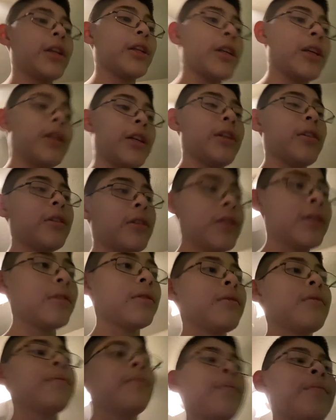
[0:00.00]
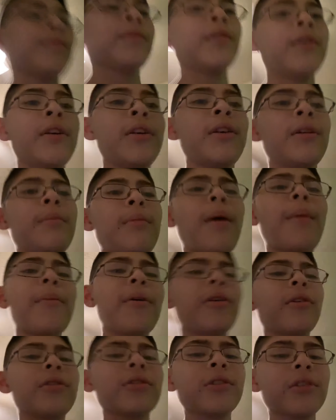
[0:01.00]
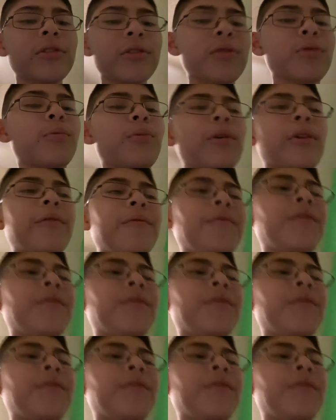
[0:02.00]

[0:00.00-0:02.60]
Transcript: again. Remember all those one